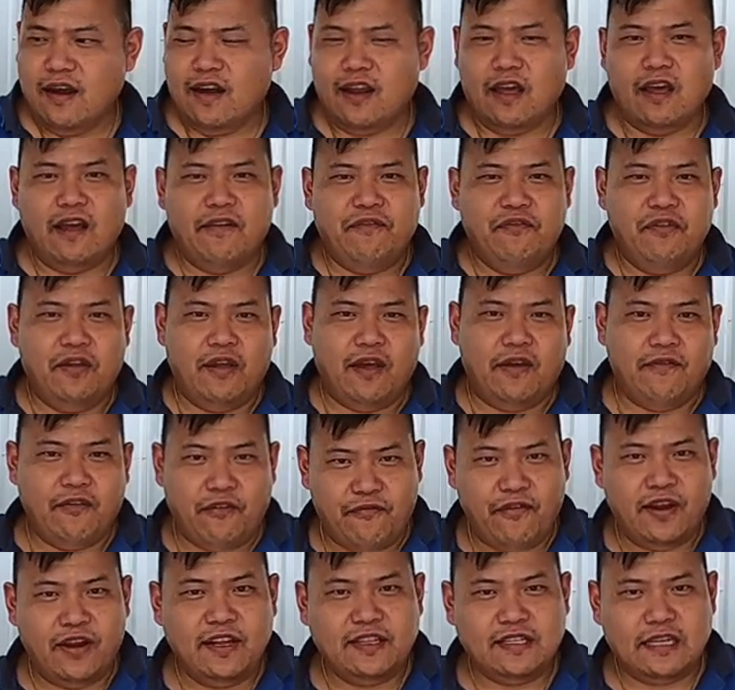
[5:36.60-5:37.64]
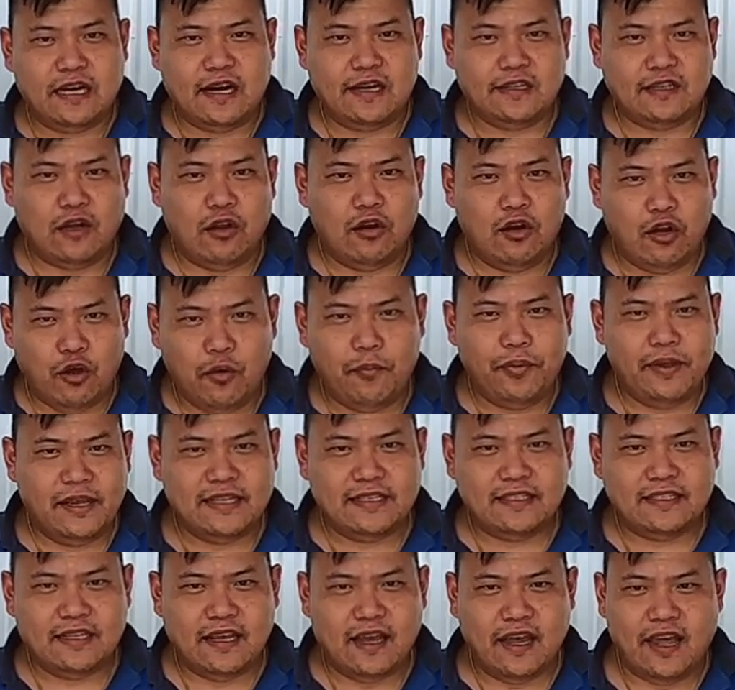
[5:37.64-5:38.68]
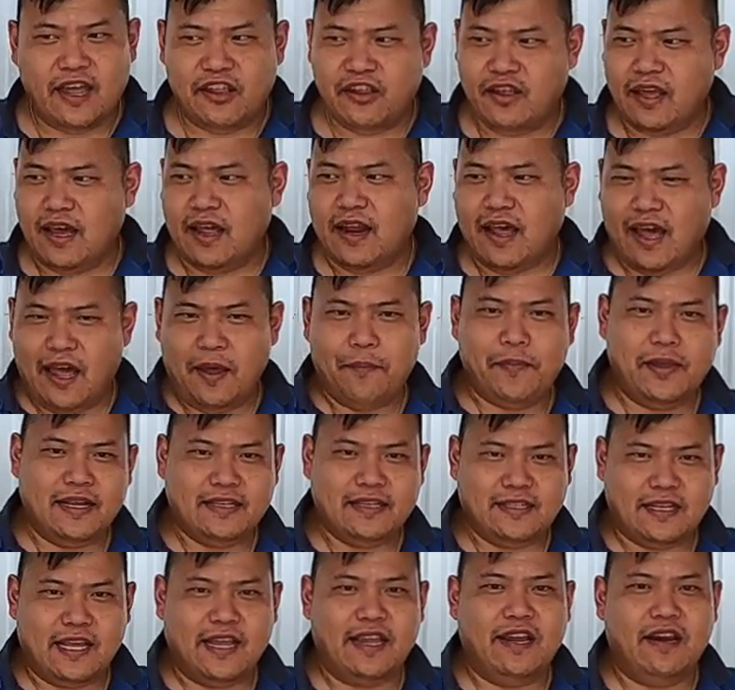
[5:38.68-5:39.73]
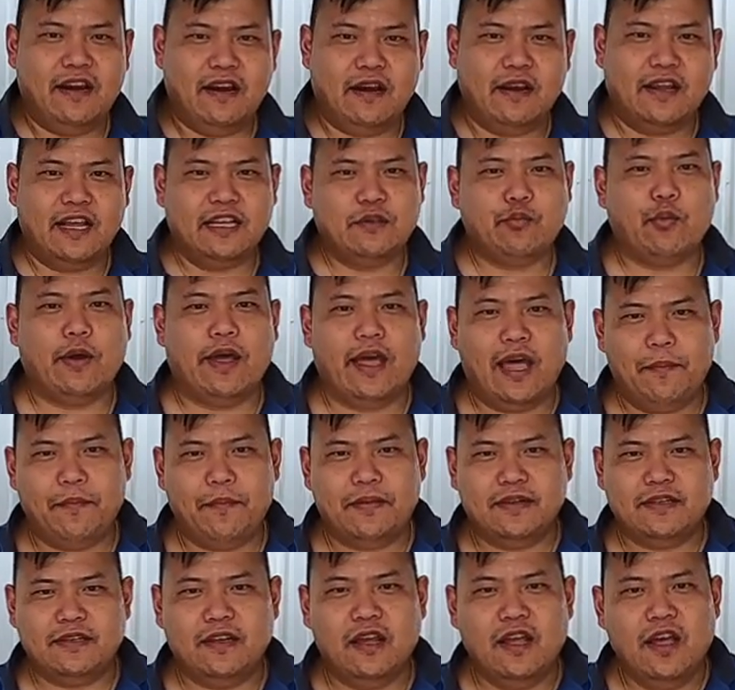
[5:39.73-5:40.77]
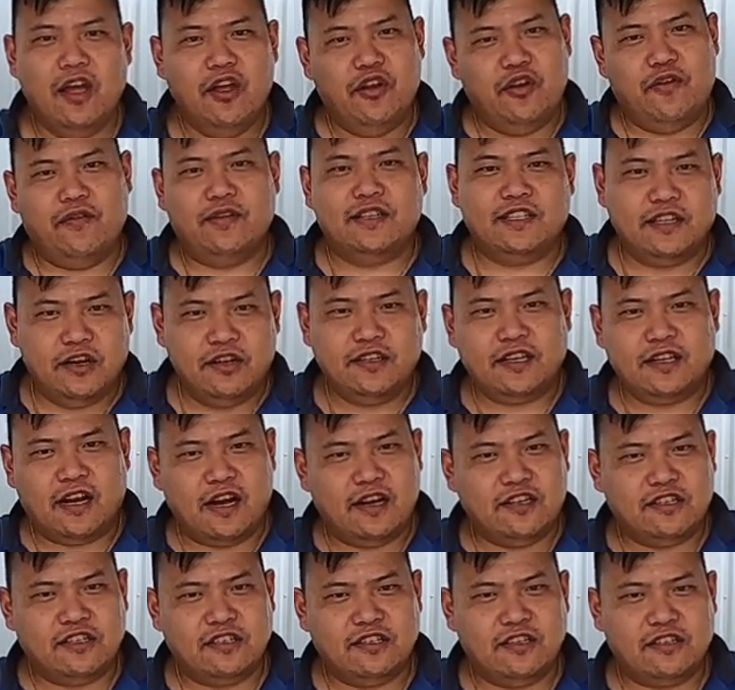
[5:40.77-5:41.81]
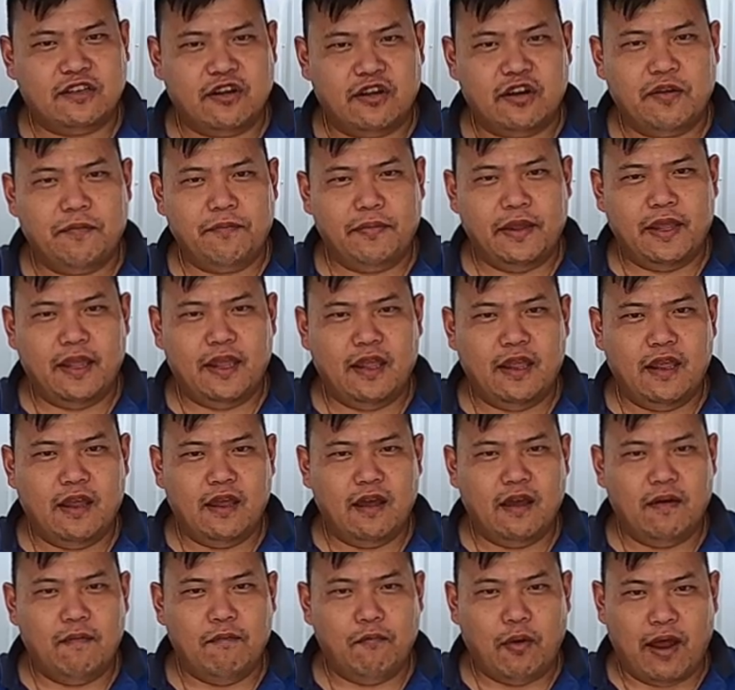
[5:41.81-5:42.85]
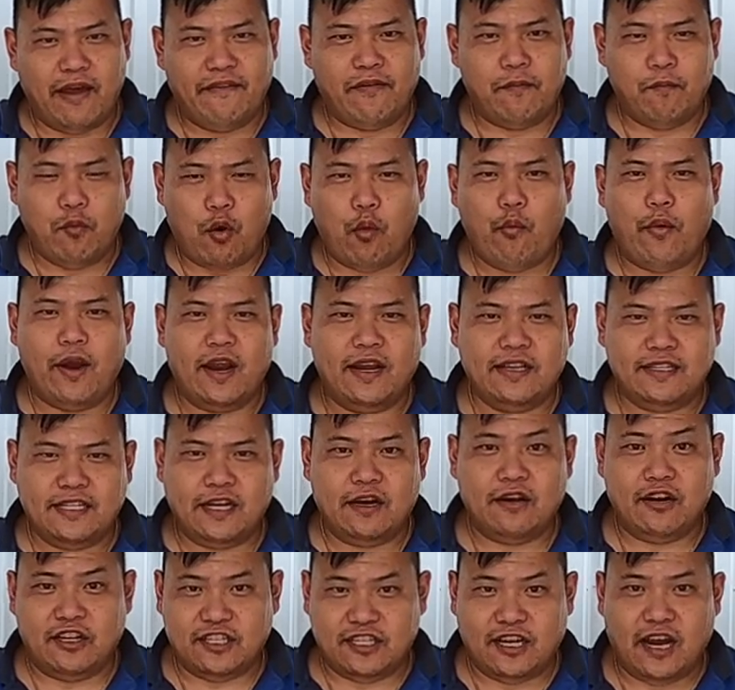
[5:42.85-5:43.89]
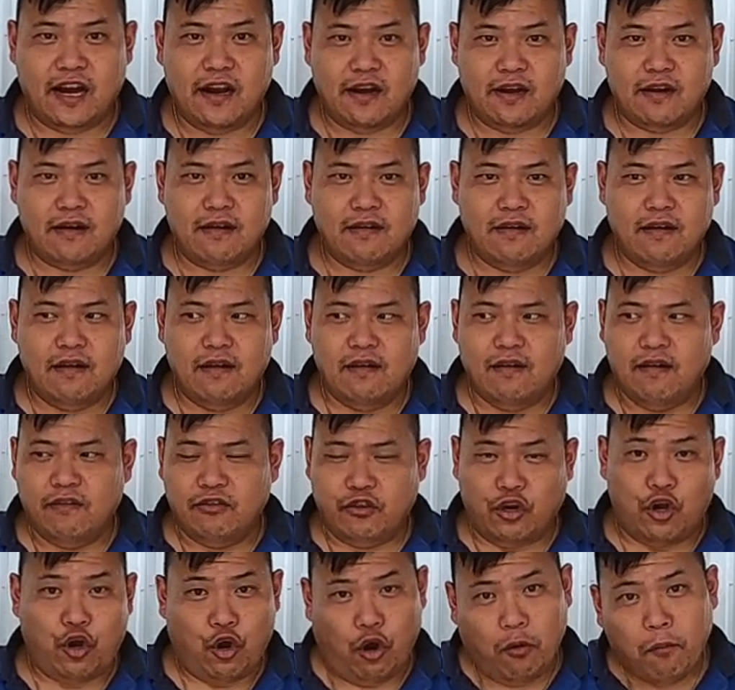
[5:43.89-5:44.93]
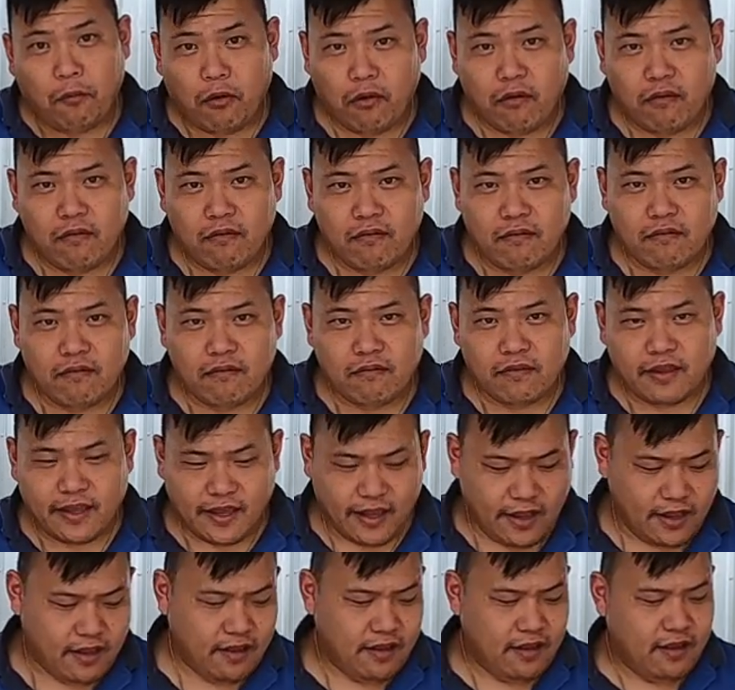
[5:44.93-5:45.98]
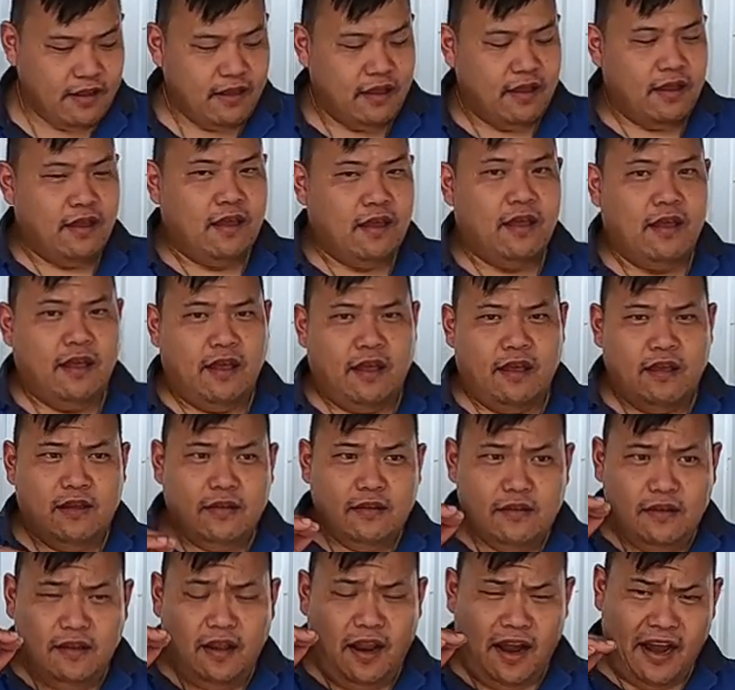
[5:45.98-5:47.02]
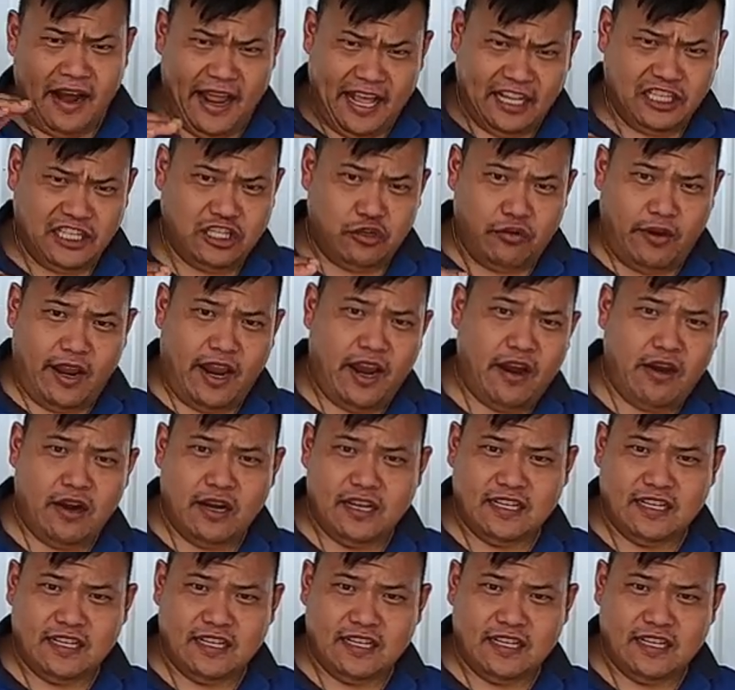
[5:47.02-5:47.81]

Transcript: Now, if you have your front tires on low PSI and you got high PSI here, guess what happens? Your steer tires is going to be having more wear and tear on the tire. They're normal, okay? Nitro Air